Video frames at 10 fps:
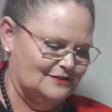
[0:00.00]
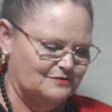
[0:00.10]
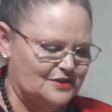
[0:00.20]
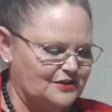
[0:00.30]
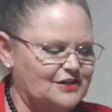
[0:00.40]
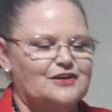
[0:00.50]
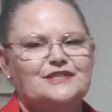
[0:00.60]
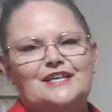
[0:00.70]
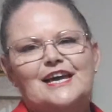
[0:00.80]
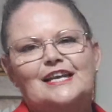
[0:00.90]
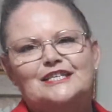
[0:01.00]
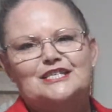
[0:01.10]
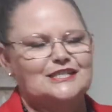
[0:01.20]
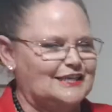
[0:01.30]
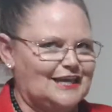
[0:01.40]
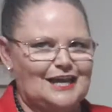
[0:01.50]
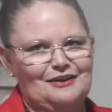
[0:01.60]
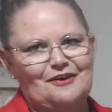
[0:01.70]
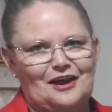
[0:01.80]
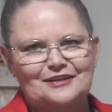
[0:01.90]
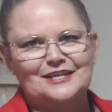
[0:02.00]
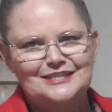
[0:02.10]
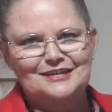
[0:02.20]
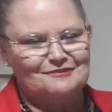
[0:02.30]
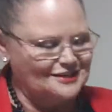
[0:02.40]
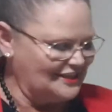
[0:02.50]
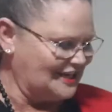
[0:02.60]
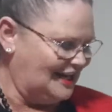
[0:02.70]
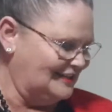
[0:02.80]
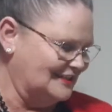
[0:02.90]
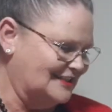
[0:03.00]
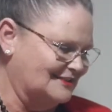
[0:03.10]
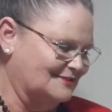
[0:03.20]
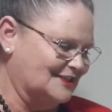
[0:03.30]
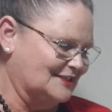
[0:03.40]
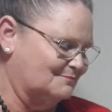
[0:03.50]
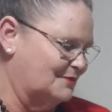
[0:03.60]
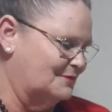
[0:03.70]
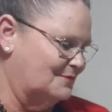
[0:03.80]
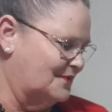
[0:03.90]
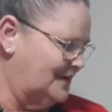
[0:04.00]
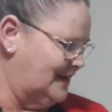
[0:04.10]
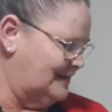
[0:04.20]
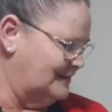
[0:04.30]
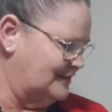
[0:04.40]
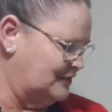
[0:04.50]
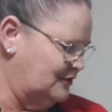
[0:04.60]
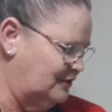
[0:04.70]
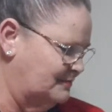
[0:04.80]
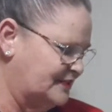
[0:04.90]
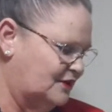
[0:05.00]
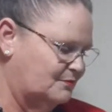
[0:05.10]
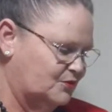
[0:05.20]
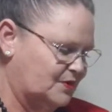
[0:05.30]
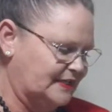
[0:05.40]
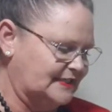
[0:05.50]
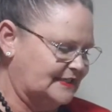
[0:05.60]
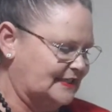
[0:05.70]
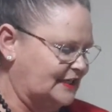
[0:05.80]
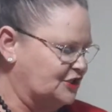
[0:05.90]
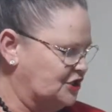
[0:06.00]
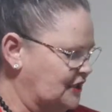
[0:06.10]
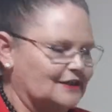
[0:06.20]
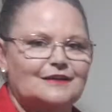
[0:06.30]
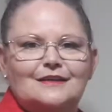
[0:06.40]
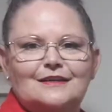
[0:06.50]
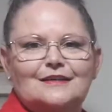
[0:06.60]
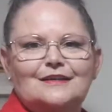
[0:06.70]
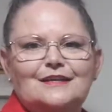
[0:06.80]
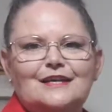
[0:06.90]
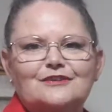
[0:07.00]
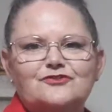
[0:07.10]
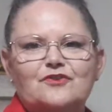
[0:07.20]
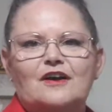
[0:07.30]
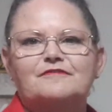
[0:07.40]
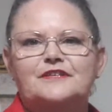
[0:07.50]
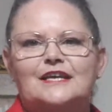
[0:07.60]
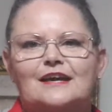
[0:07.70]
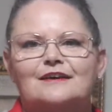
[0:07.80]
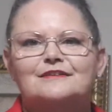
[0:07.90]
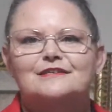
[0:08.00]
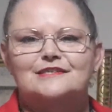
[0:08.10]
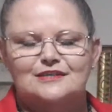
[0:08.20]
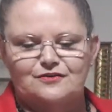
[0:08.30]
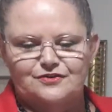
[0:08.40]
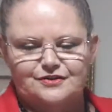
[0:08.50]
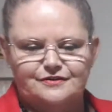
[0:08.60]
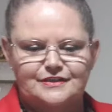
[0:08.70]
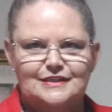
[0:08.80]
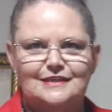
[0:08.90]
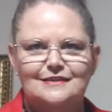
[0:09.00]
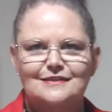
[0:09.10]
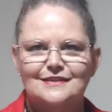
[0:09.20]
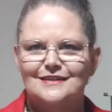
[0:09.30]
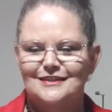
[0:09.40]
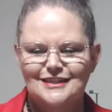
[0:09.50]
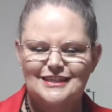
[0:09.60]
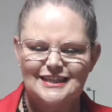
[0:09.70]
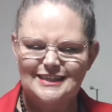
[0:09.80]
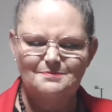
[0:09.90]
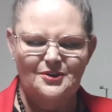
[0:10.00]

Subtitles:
the colours you see here aren't necessarily the colours, it was just probably what I had at the time. So I'm always sketching and drafting out design ideas. Just lets my